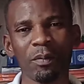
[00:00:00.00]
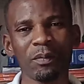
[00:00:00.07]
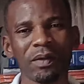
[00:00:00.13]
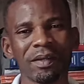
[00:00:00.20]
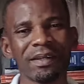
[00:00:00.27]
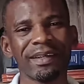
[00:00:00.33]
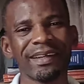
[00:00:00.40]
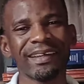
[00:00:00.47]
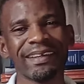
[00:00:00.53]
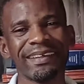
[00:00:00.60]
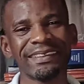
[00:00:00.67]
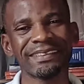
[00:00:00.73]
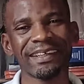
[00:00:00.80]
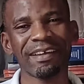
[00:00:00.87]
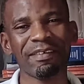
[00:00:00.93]
another
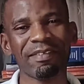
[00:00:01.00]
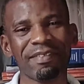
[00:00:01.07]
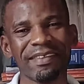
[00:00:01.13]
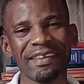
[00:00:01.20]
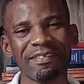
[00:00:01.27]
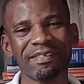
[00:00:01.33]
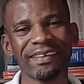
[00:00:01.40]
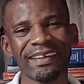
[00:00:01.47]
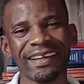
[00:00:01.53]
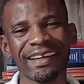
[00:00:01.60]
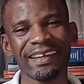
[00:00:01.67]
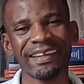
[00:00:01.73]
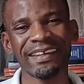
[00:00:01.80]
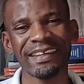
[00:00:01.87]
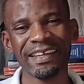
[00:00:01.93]
edition of Safety
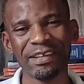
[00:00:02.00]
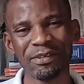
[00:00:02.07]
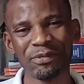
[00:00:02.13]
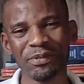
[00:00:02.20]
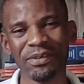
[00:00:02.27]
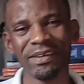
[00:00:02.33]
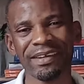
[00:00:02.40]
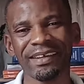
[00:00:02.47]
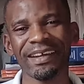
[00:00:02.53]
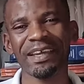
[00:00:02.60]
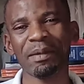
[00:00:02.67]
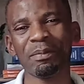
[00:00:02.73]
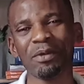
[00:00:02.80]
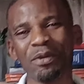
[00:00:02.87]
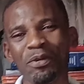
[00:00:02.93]
Guide Network. I
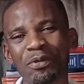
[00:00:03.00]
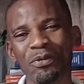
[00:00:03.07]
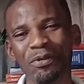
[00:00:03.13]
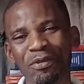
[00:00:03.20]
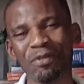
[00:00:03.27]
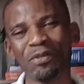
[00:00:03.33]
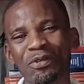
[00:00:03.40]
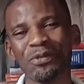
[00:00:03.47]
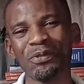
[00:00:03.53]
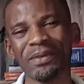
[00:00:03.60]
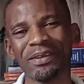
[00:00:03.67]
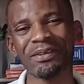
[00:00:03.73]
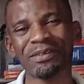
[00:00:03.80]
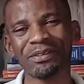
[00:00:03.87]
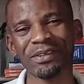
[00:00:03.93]
am your host,
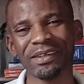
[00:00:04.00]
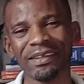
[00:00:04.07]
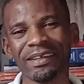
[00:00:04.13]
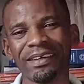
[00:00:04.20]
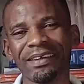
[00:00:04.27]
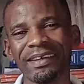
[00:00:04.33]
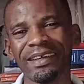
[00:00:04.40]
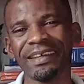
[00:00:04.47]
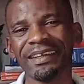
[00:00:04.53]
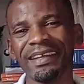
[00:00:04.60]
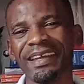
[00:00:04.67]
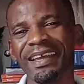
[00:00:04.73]
Owen Tucker, right?